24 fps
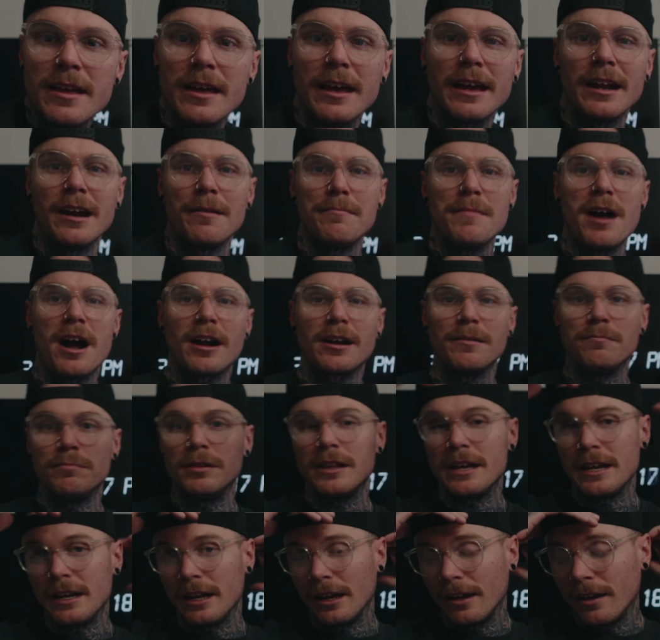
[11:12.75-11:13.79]
and I'm not
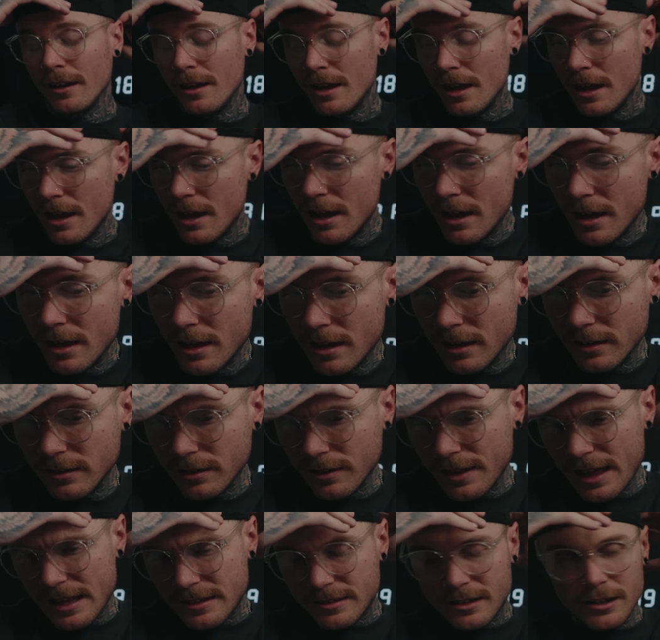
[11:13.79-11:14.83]
complaining. So
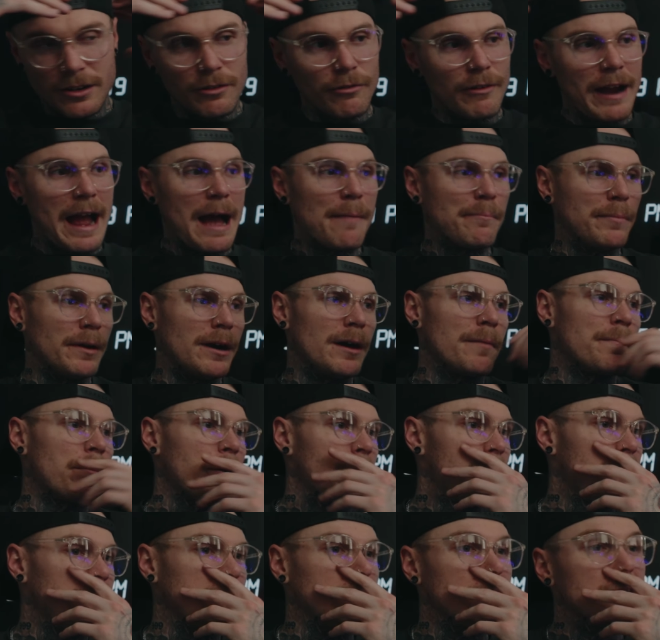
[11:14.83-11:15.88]
that's gonna wrap up
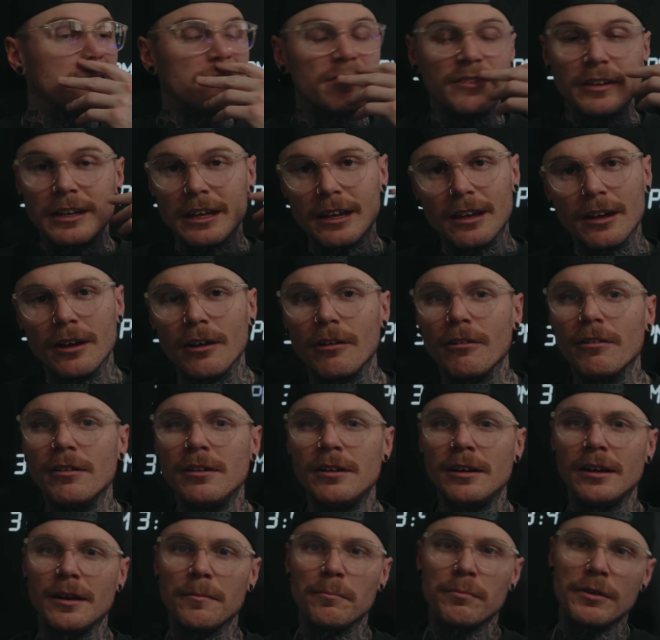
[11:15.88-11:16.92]
this video.
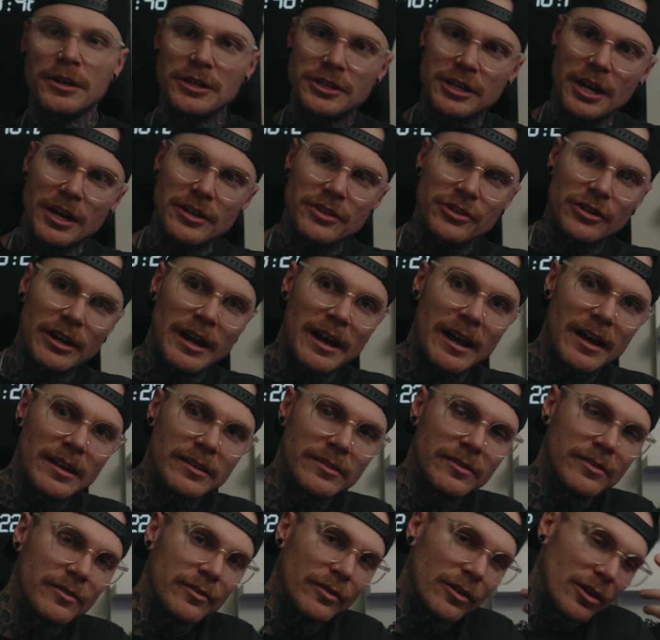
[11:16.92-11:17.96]
Appreciate you
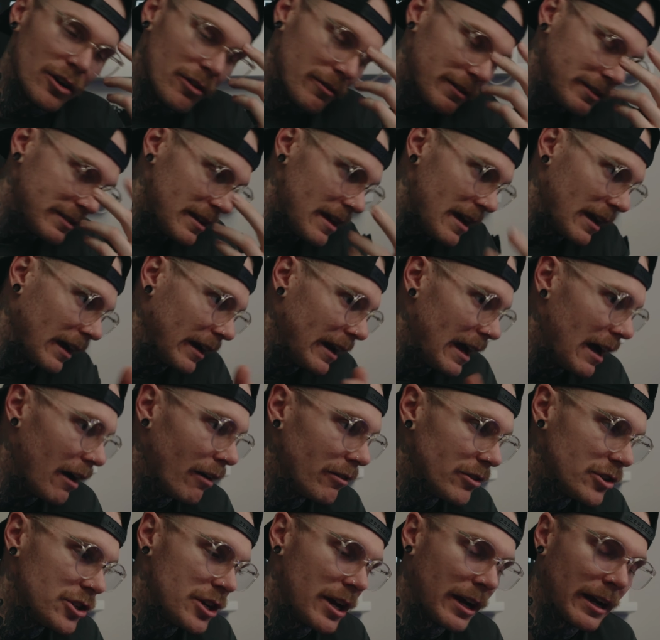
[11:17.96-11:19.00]
guys for always hanging out
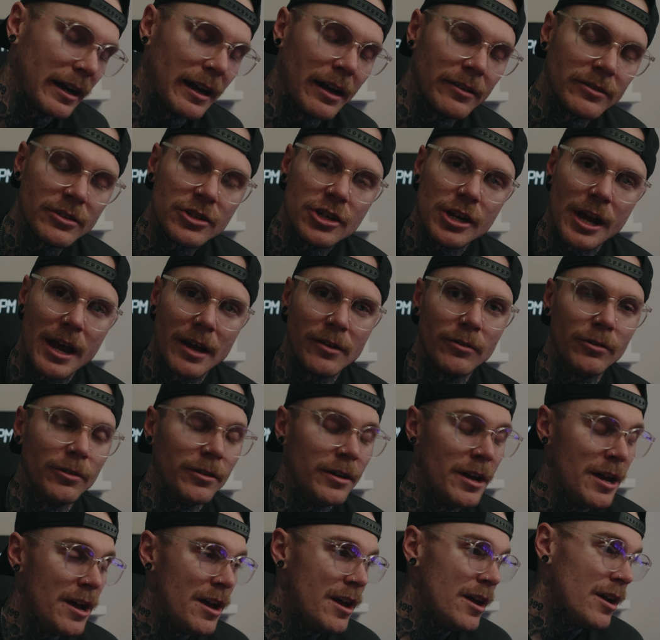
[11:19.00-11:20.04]
and checking out the channel.
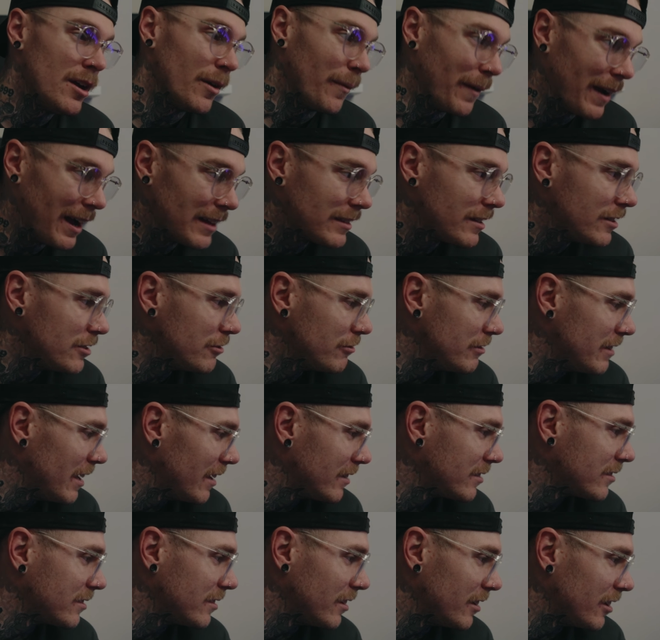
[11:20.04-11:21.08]
We got the new
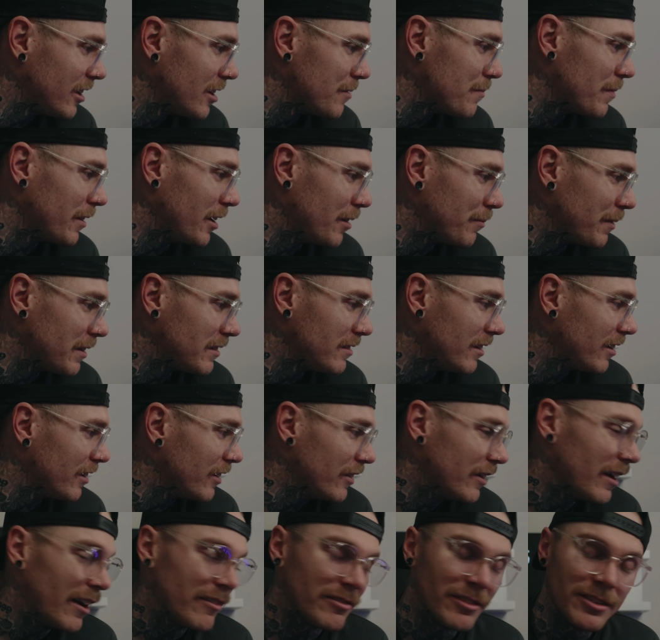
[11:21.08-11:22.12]
desk set up, and I'm gonna tell
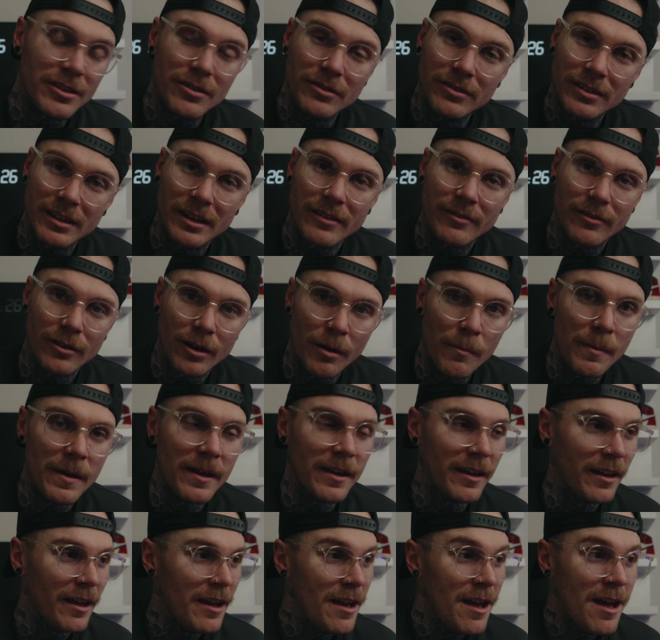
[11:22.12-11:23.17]
you, after using it for a
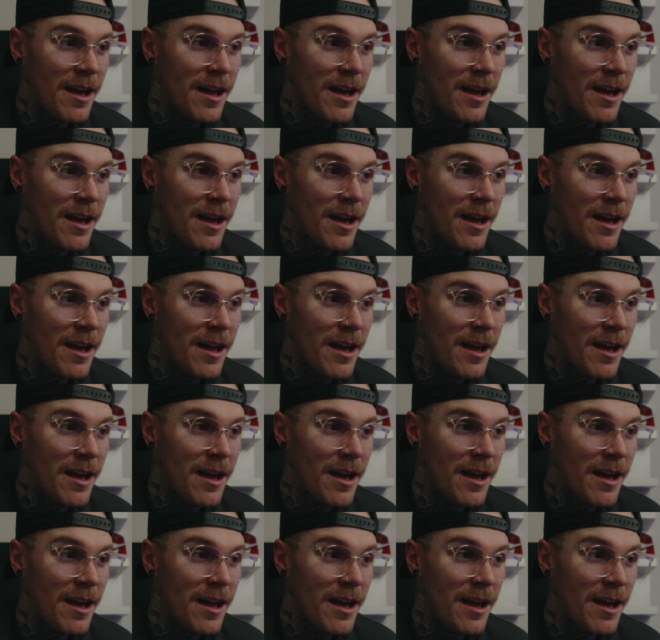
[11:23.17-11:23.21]
bit,